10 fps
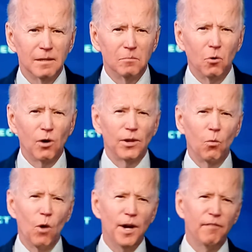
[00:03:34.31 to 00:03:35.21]
more than
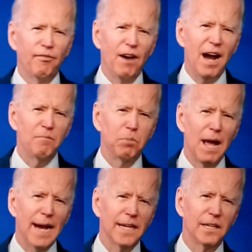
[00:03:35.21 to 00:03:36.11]
1 in 5
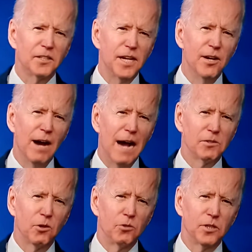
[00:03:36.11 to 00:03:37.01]
Black and Latino
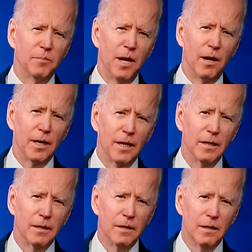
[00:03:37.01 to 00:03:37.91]
households in America,
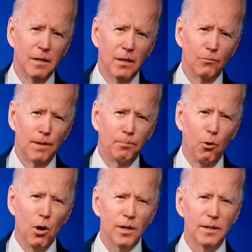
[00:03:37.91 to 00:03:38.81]

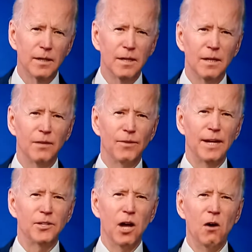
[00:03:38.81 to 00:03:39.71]
report
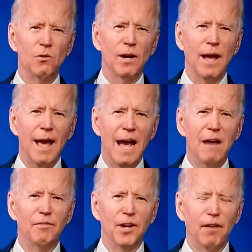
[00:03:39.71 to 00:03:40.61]
they don't
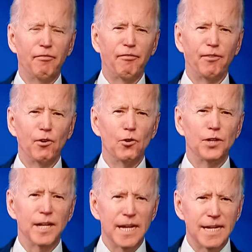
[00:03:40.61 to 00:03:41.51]
have enough food
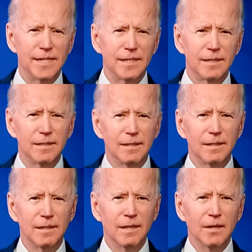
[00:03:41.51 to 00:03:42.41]
to eat.
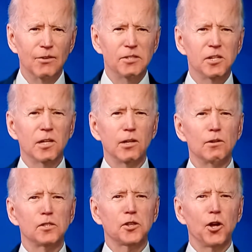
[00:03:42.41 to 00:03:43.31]
This
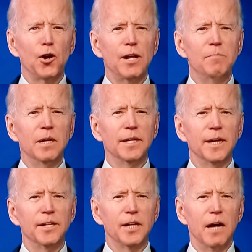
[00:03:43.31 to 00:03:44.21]
includes 30 million
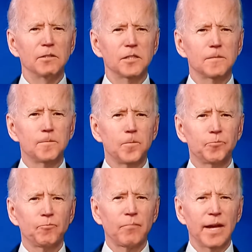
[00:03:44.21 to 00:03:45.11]
adults
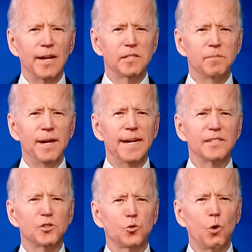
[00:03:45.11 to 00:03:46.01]
and as many as
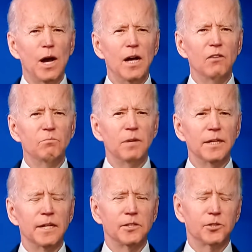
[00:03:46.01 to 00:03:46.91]
12
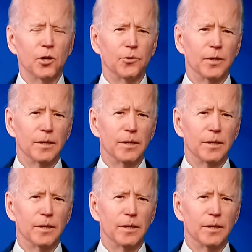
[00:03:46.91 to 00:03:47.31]
million children.